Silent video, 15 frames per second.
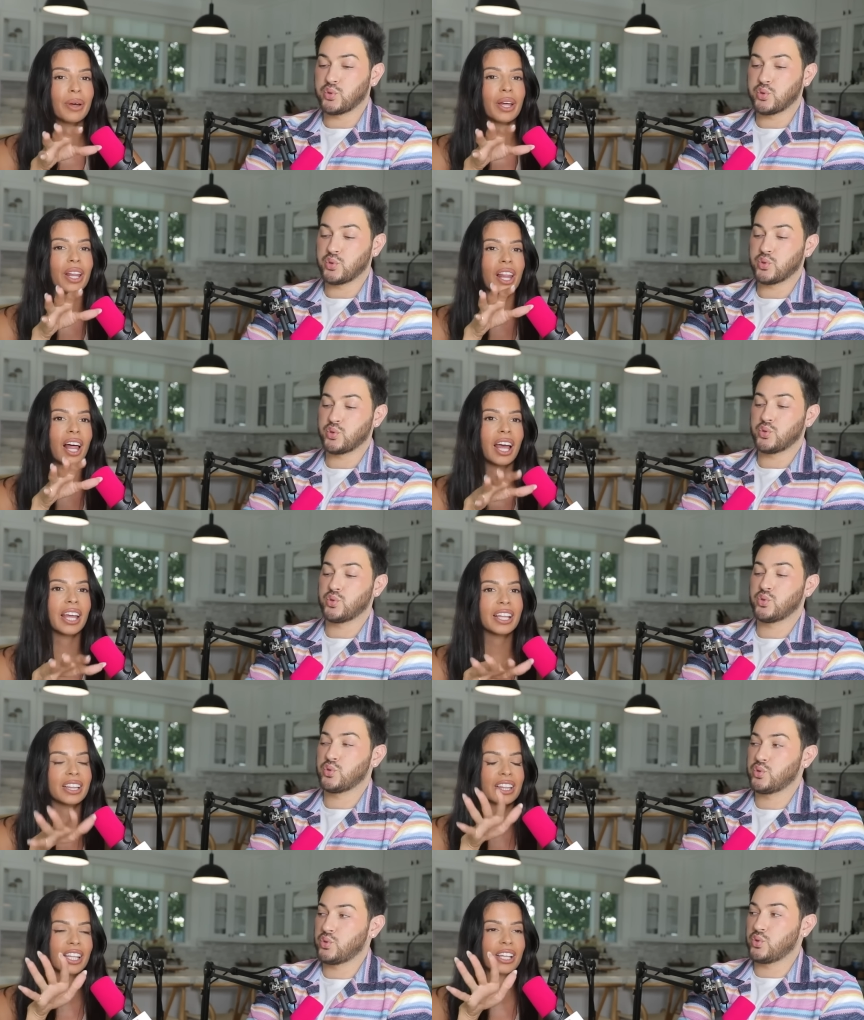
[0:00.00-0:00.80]
Speaker 1: but
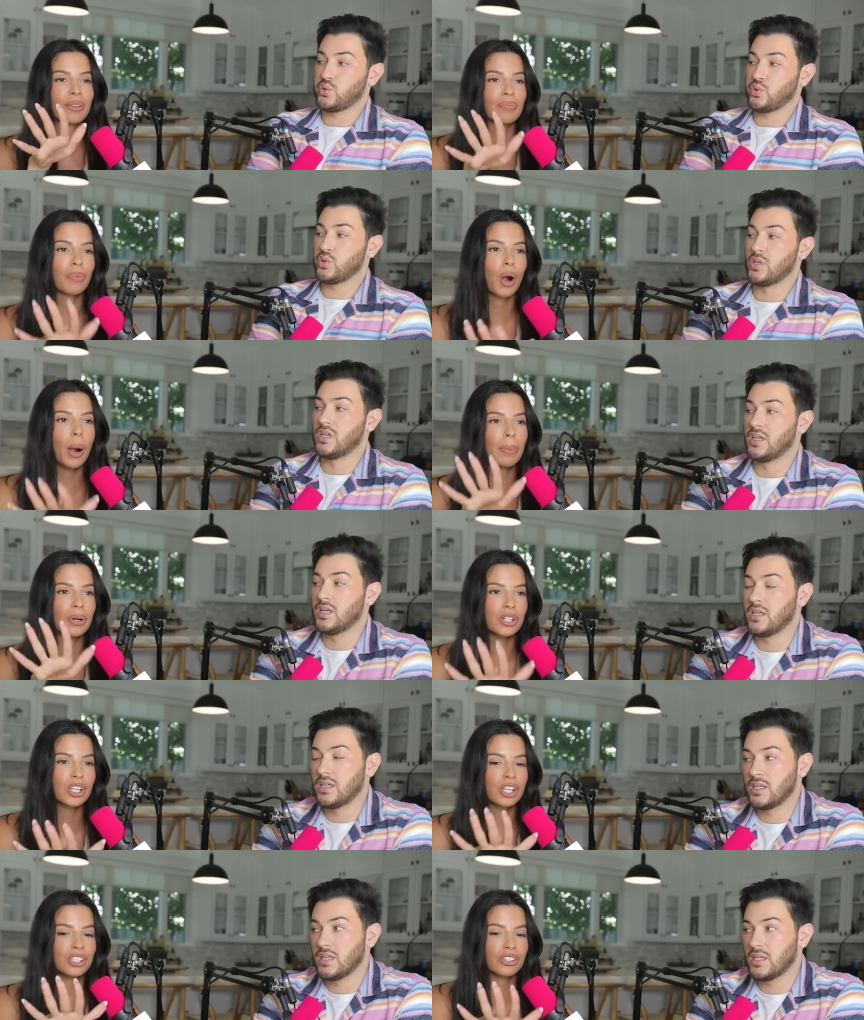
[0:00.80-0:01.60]
like the proper
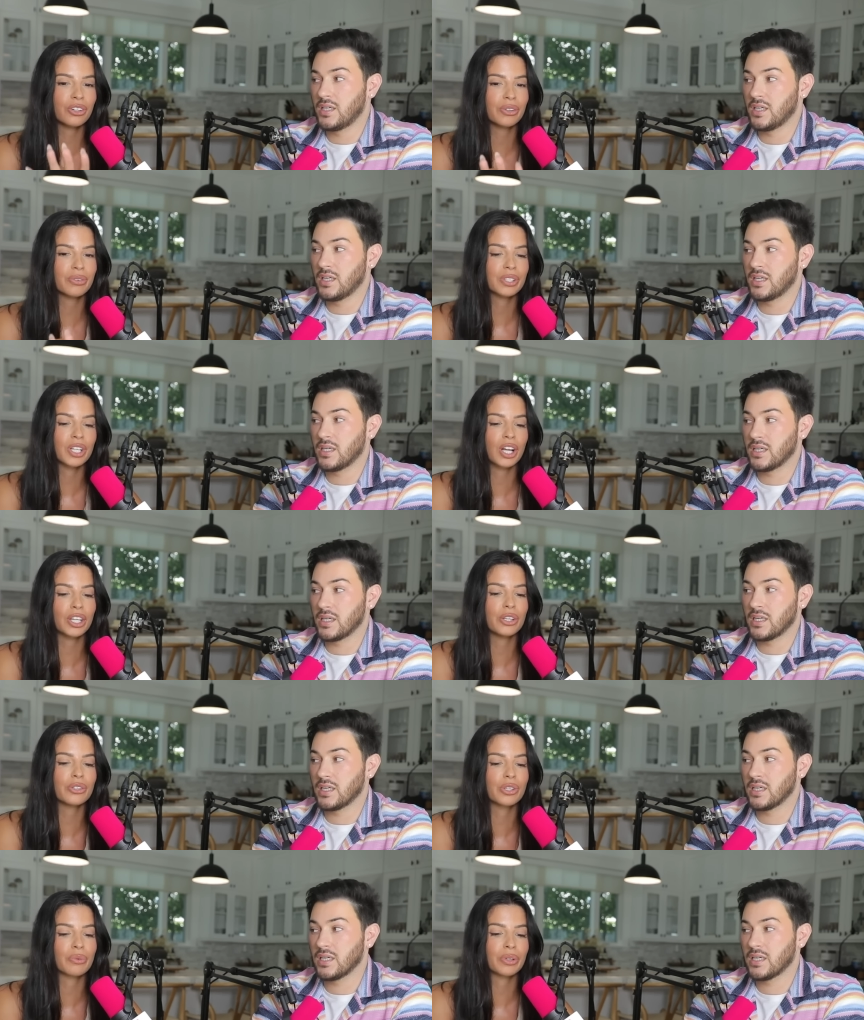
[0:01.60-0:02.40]
sunscreen was
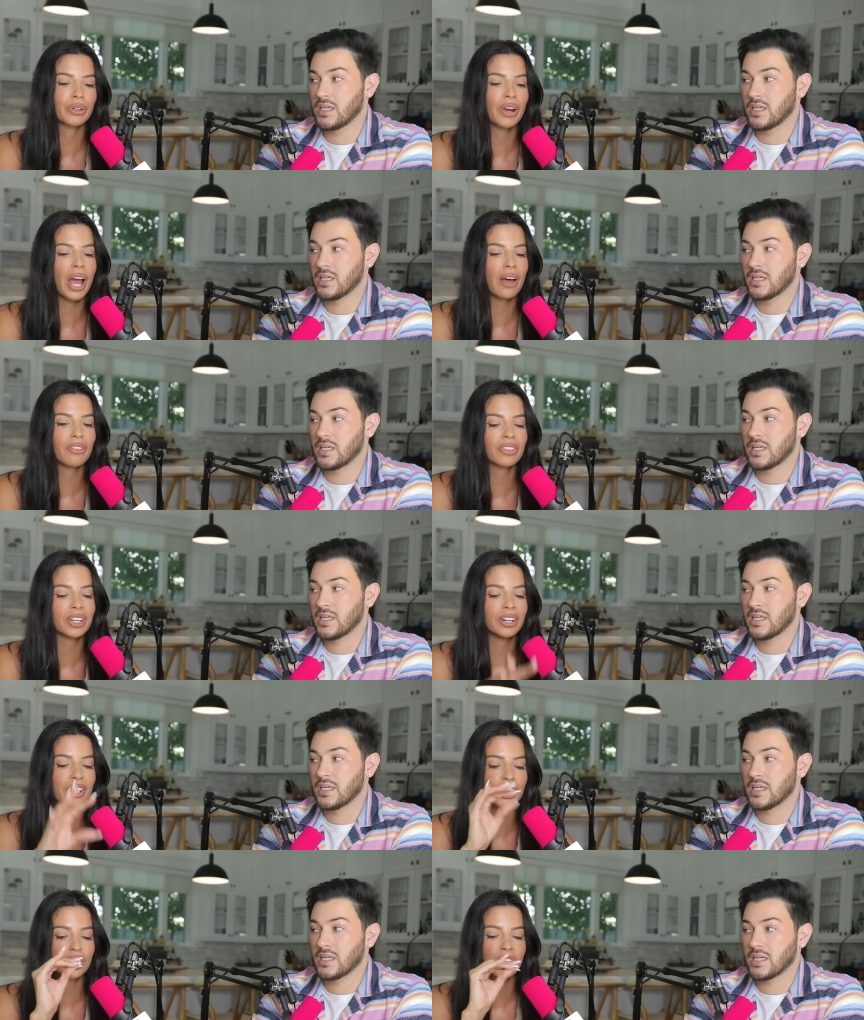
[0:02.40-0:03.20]
not used, and when you're out
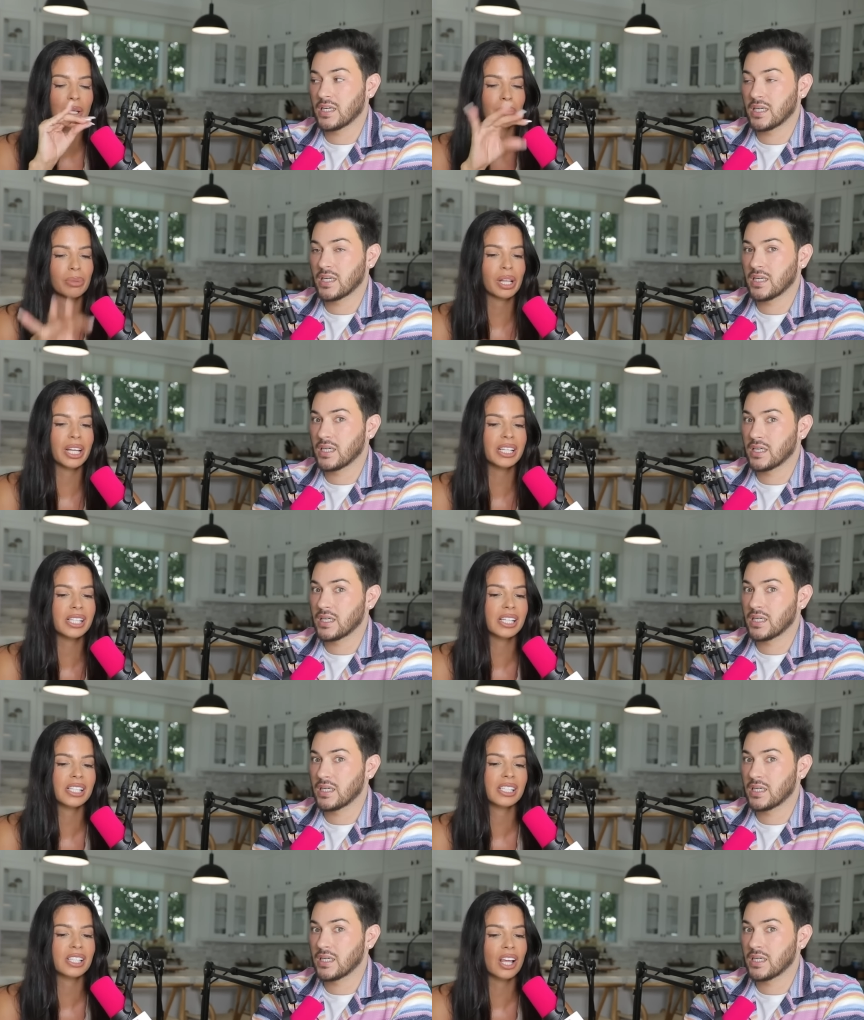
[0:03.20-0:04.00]
there and just like
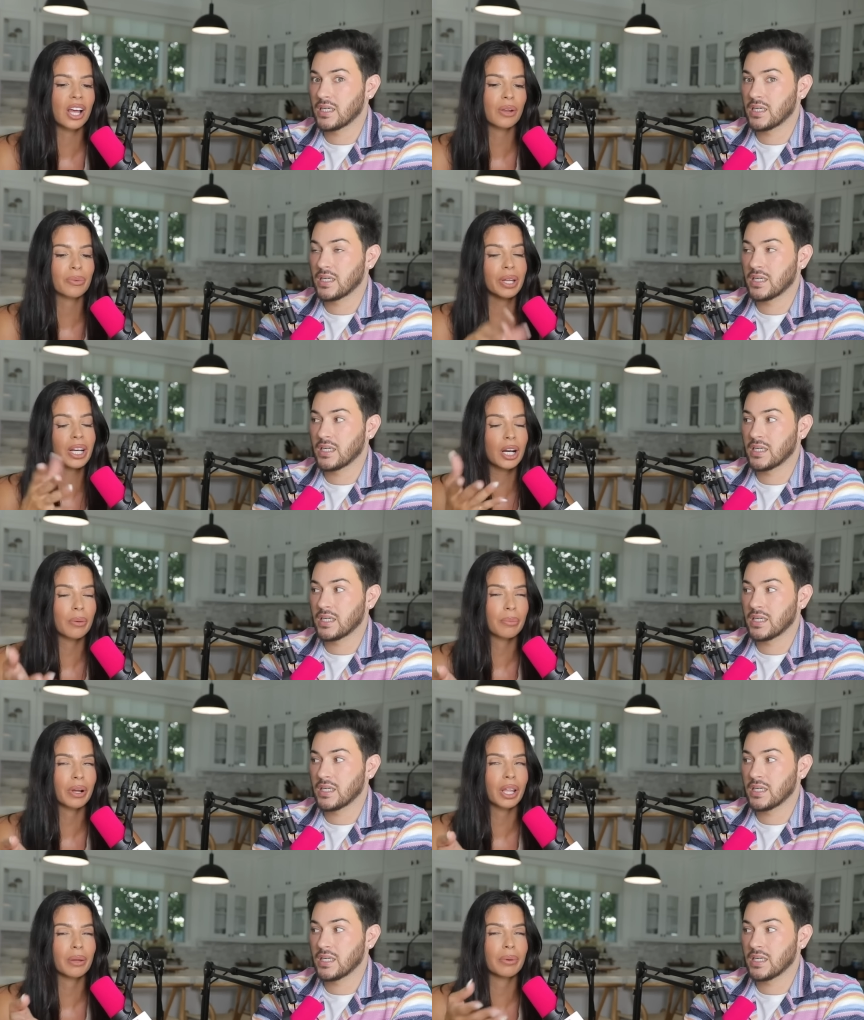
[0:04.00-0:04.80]
blazing sun, we had an
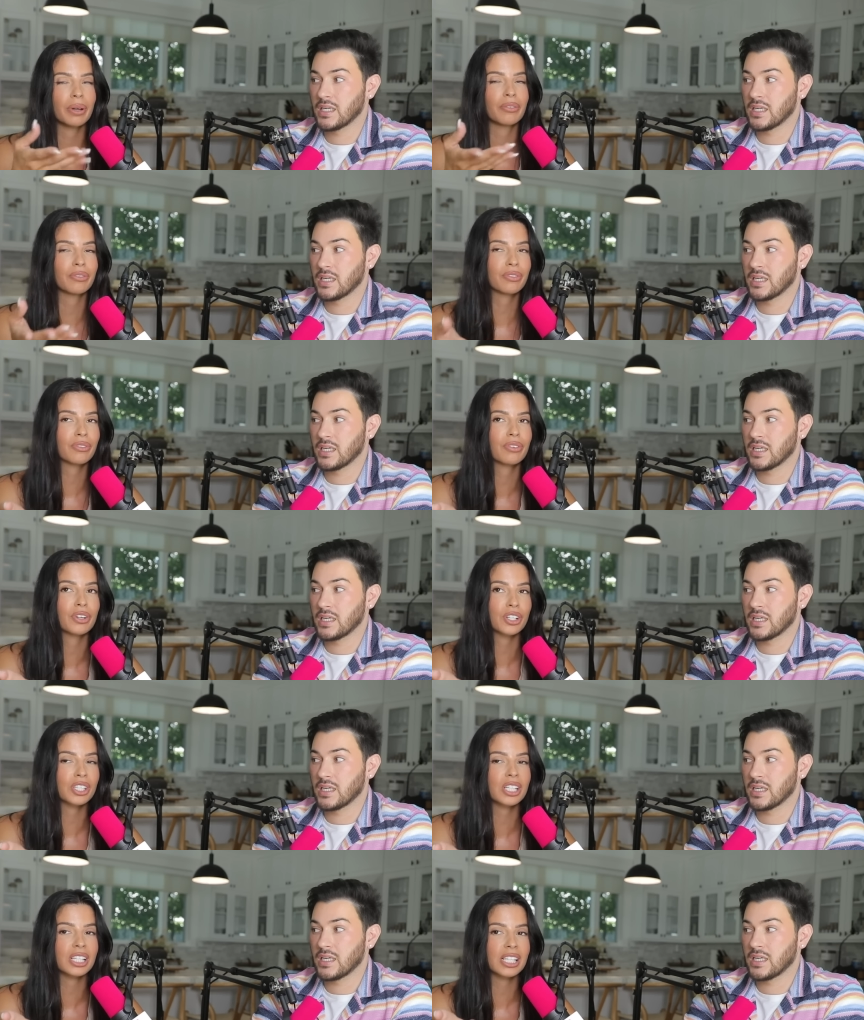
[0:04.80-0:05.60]
umbrella, but
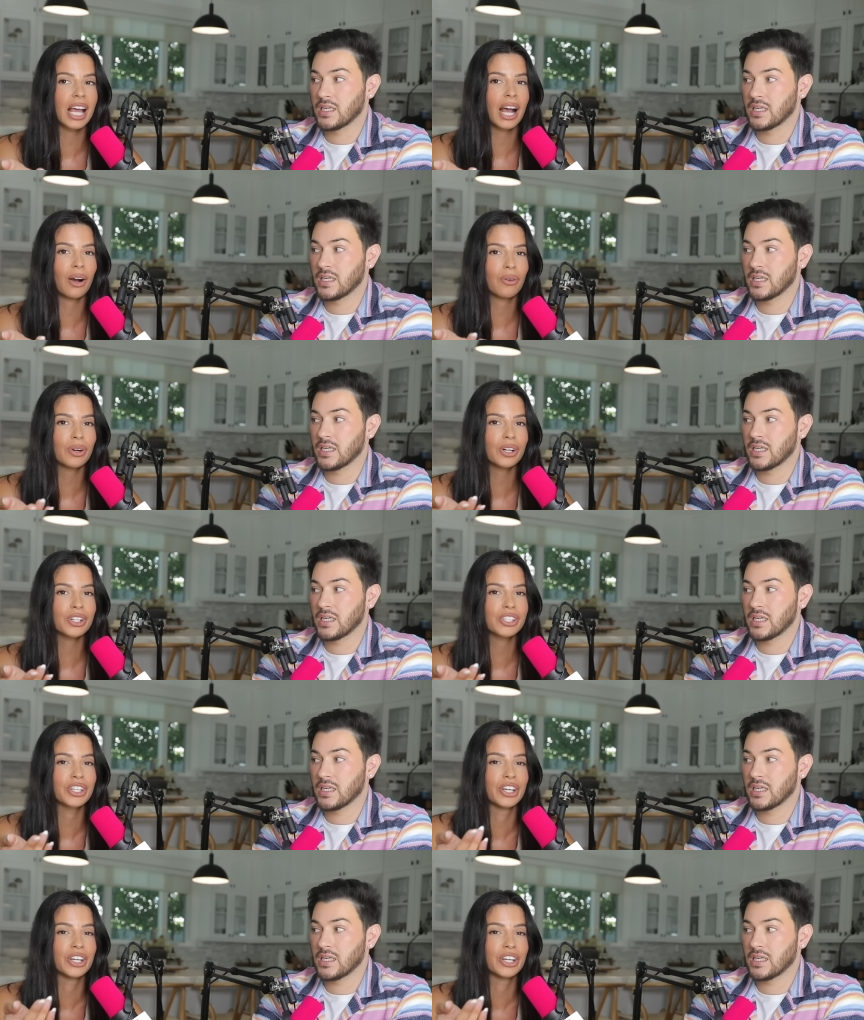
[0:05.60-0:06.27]
for six hours,